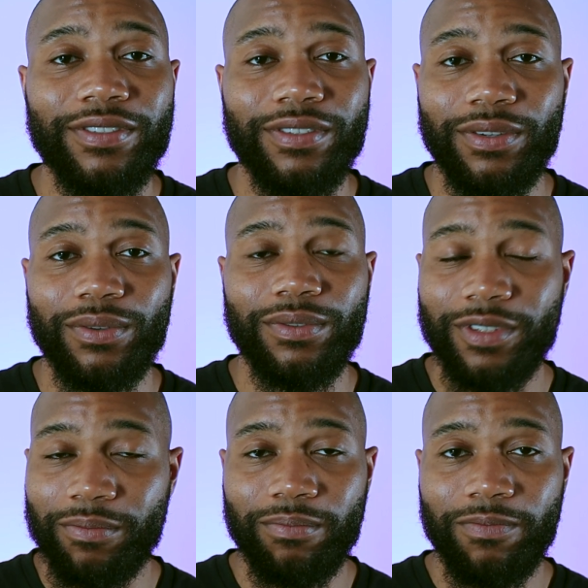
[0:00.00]
So
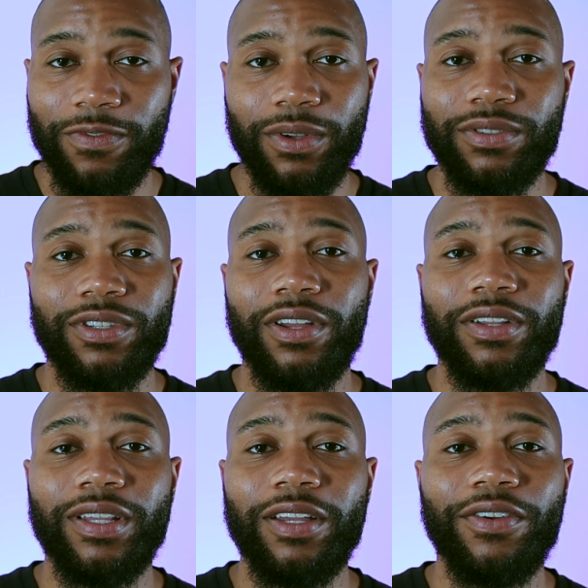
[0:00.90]
some folks
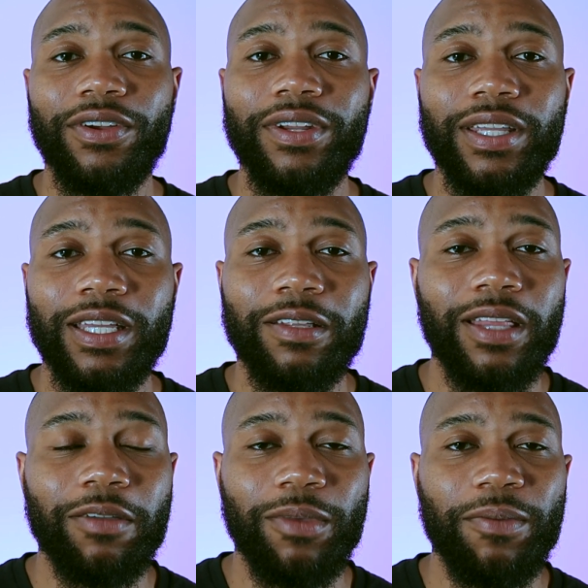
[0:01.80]
thought they were gonna get
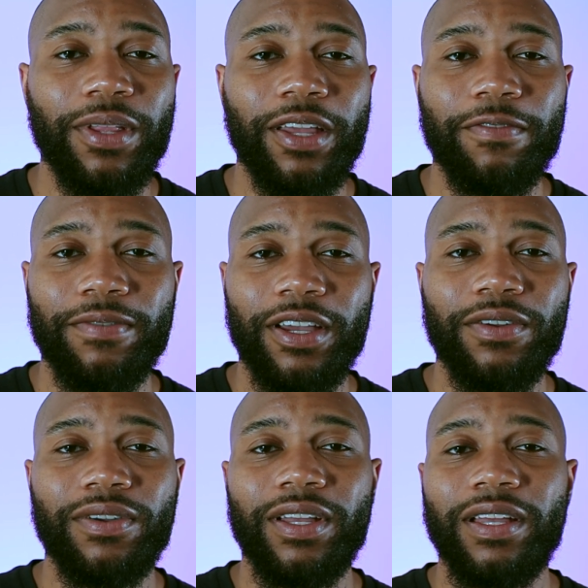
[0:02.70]
like maybe like a
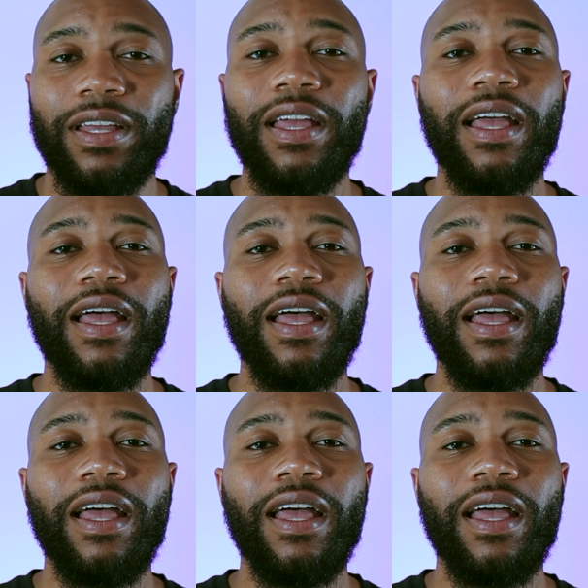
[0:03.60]
Final Cut,